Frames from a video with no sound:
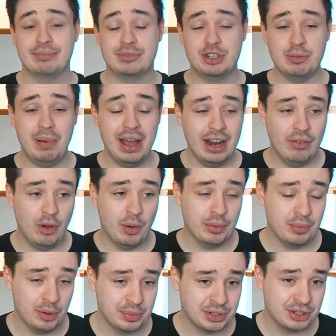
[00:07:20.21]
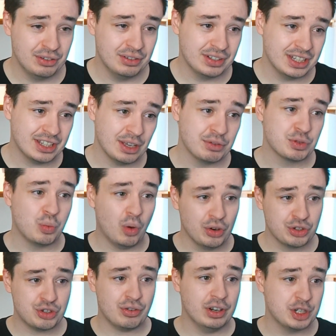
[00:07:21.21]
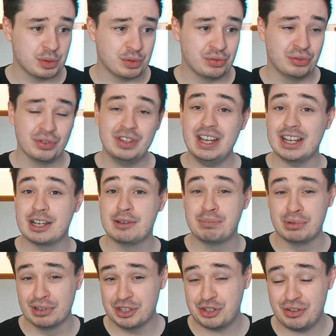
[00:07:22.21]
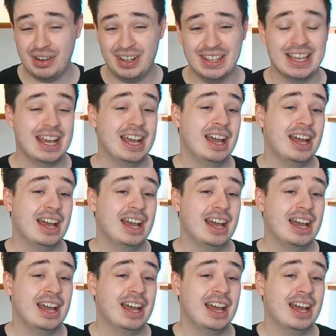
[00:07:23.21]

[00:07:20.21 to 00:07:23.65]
Japan had opportunities. There was one try just before the Nakabula try.